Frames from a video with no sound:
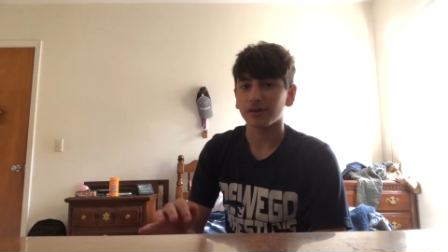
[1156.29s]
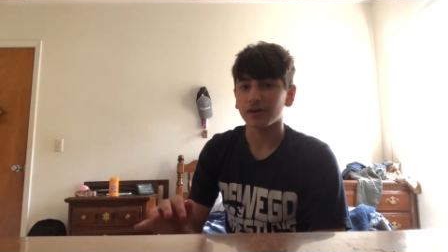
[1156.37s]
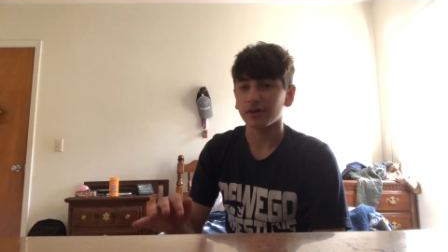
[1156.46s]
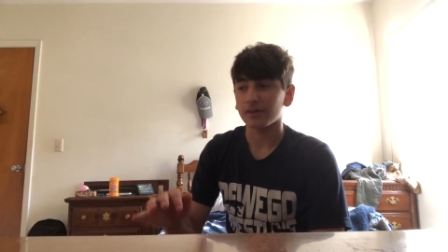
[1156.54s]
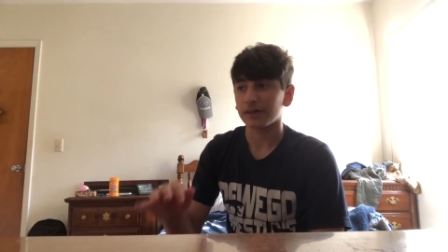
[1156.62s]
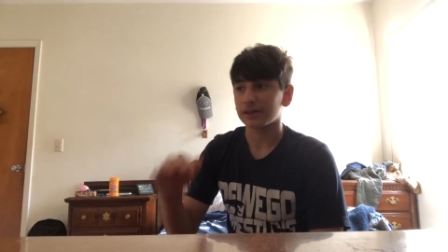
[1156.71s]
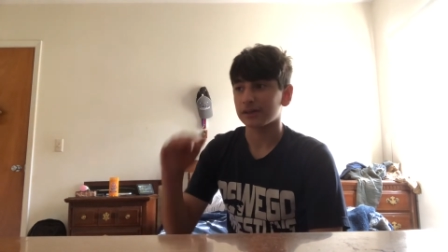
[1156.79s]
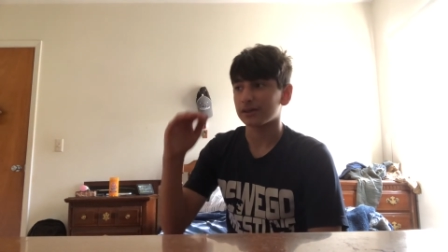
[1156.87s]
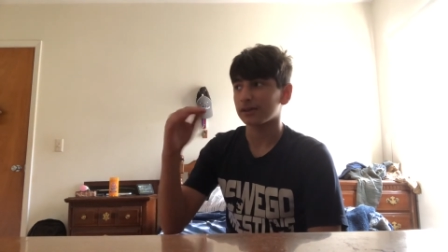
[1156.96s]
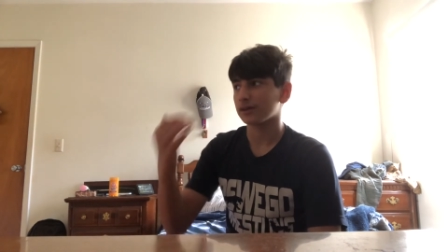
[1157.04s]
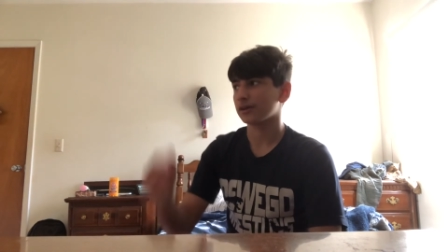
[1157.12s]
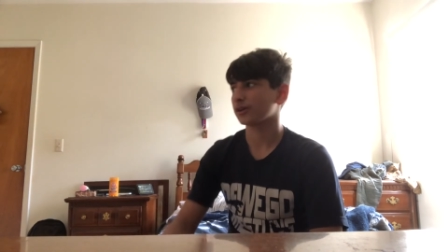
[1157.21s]
like,
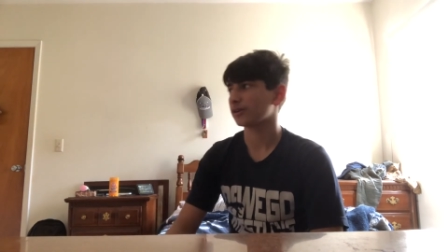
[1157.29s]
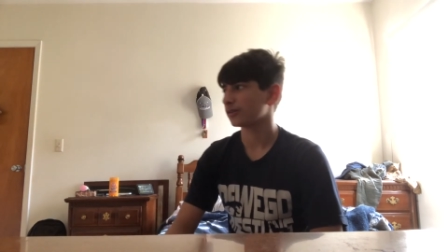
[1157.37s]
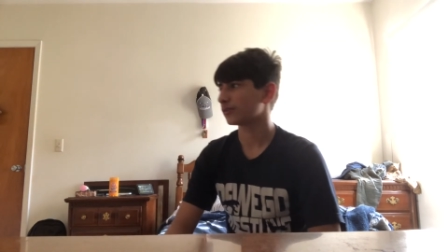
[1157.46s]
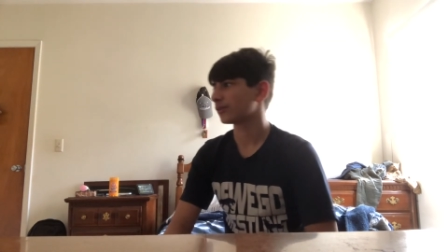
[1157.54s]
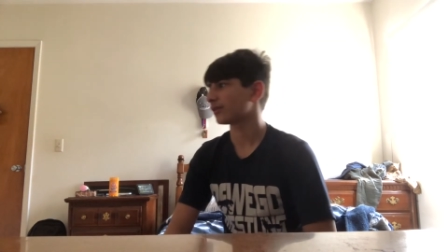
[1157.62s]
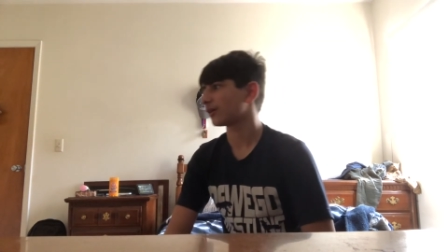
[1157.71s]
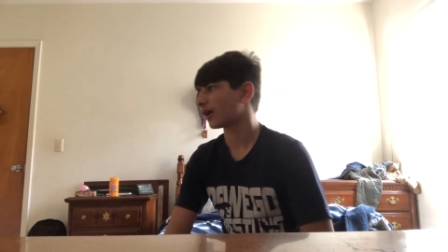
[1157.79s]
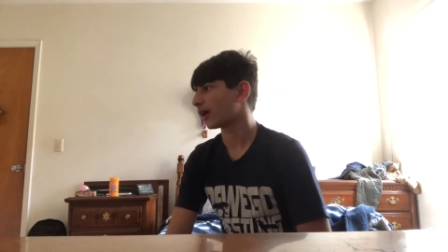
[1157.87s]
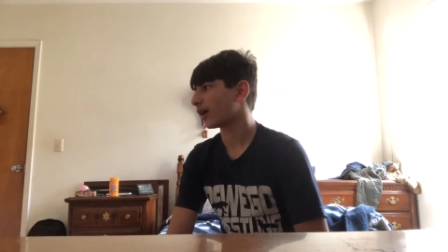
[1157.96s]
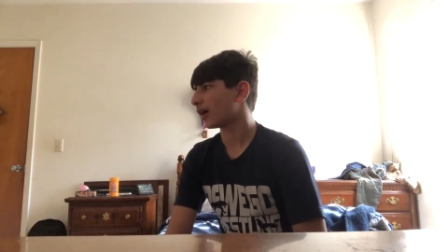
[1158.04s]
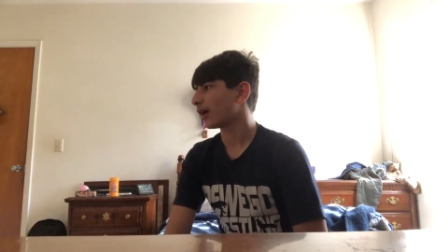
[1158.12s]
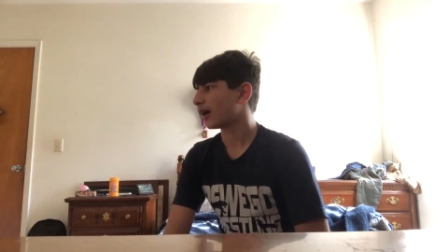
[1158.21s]

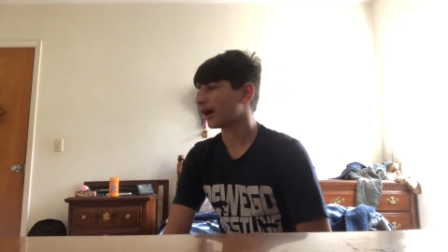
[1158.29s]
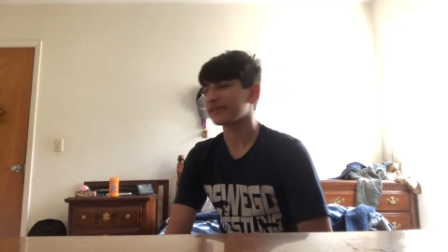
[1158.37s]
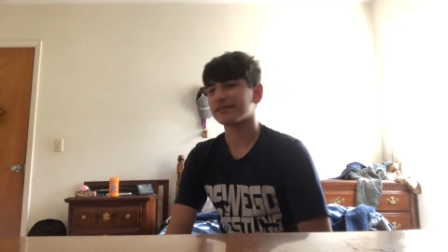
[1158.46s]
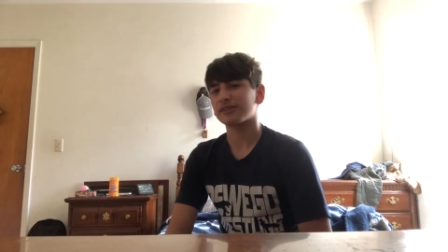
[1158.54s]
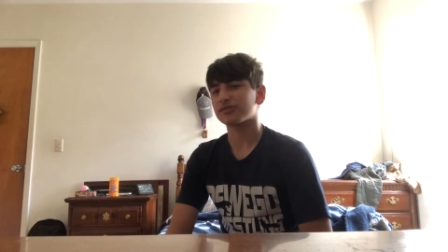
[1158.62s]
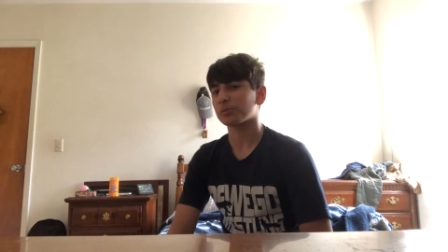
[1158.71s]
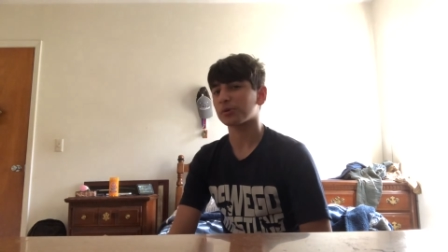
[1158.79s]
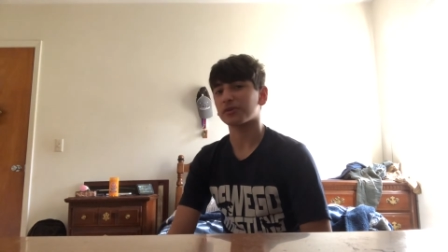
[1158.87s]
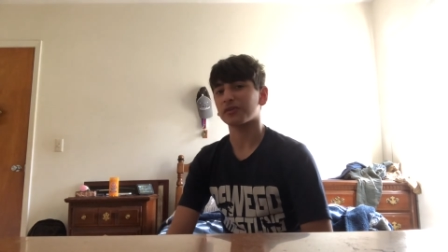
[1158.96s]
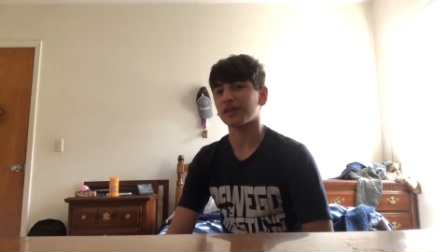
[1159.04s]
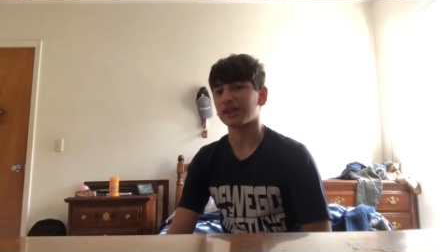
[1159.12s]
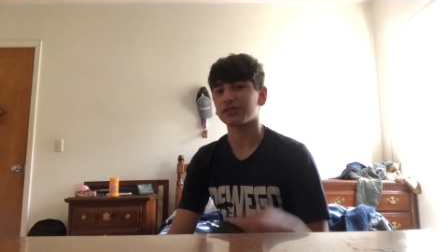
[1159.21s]
I say to where you're
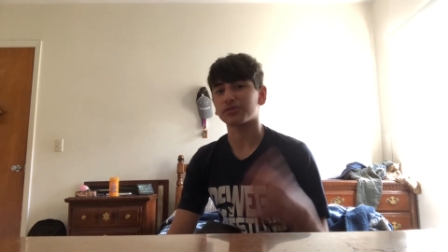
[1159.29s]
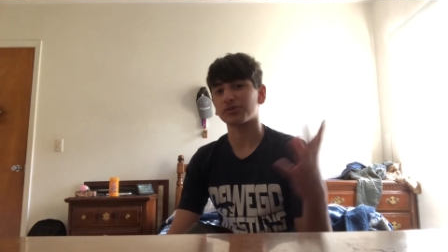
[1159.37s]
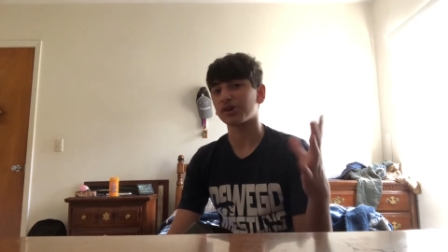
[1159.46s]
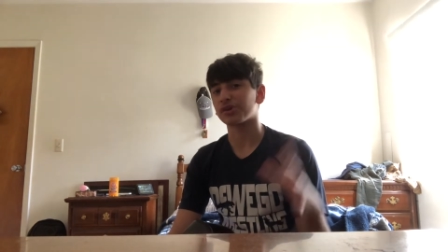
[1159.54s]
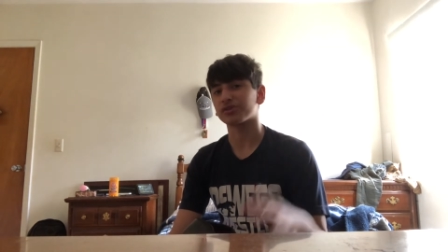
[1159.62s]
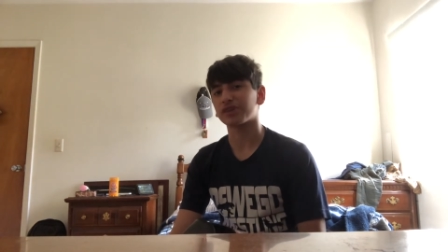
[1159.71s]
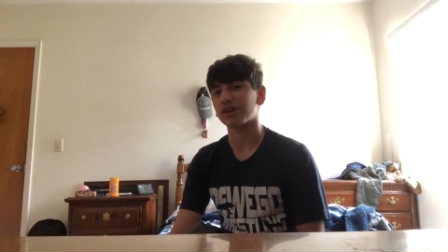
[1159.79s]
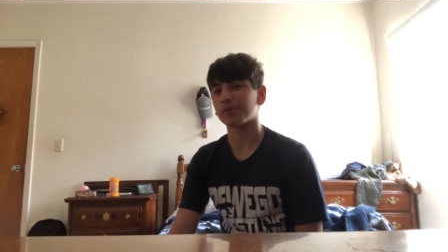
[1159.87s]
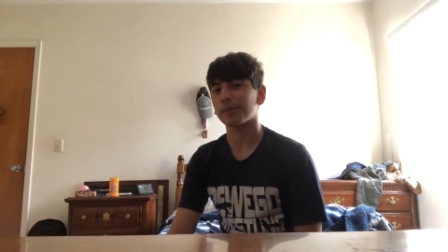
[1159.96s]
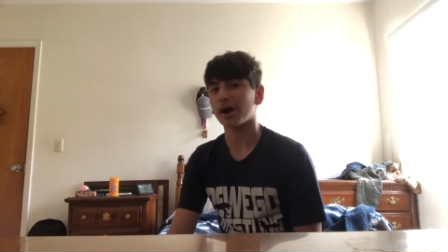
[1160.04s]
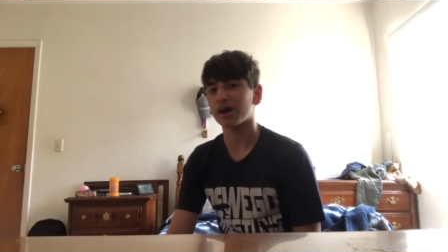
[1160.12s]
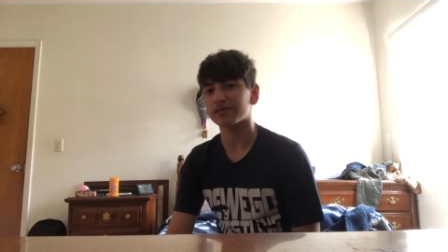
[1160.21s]
like 3 years into
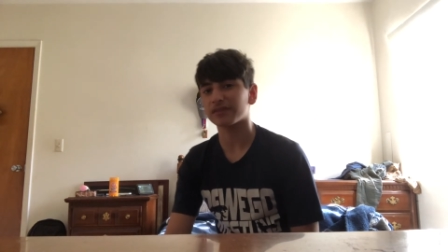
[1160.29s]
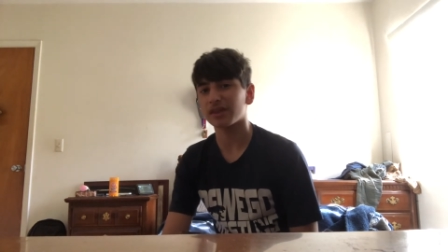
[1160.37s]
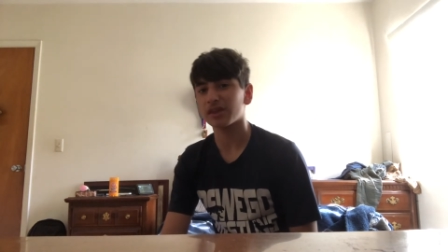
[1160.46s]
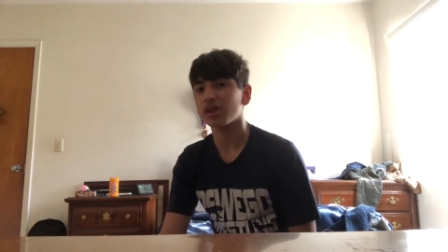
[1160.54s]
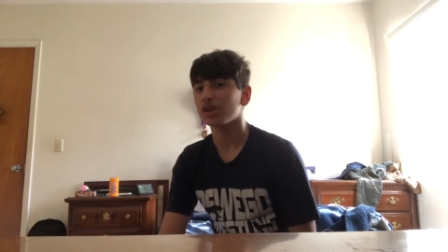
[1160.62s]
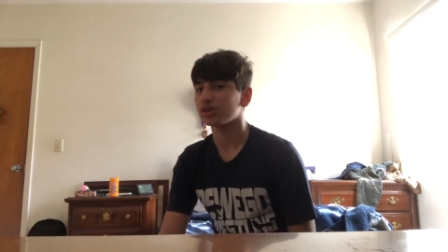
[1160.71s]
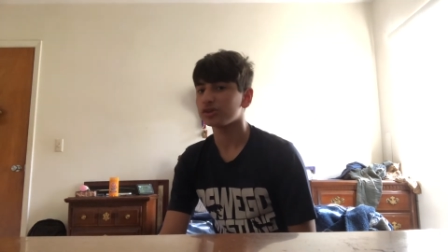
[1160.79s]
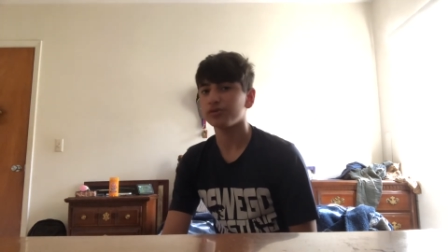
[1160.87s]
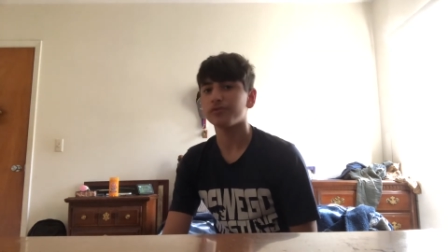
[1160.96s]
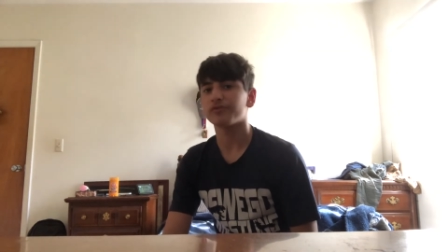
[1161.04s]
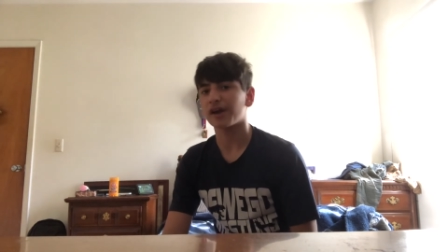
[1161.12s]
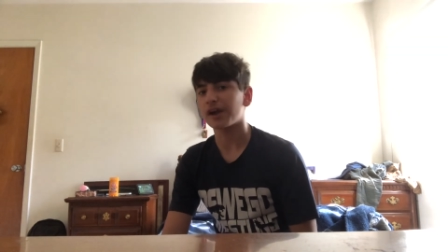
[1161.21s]
boxing, you
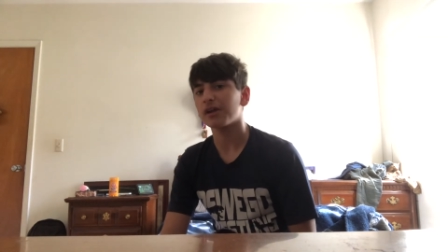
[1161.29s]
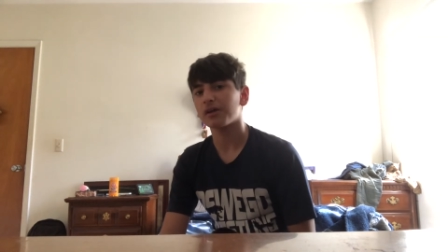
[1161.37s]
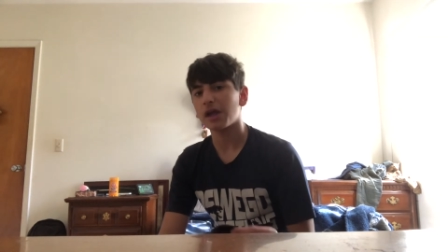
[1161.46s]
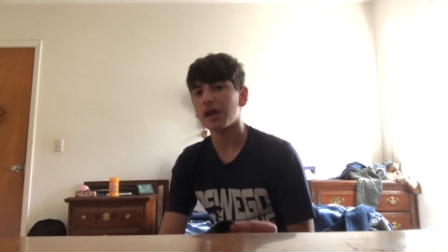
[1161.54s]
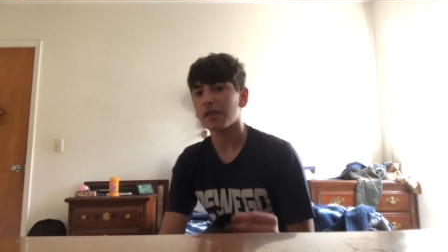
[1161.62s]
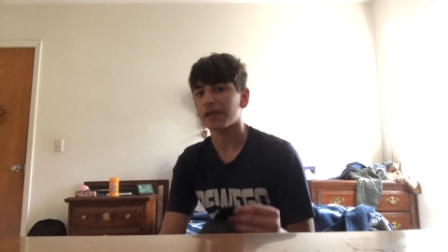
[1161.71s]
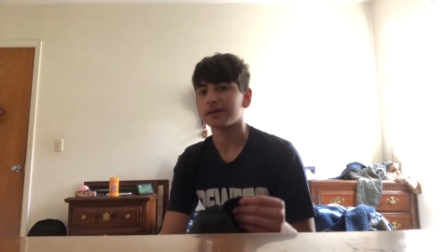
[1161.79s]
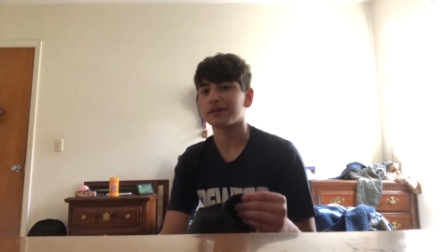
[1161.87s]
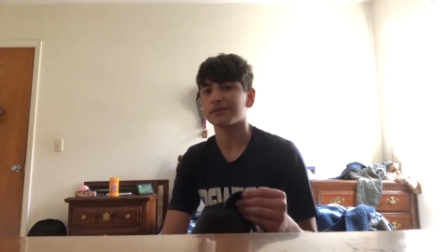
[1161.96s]
fight like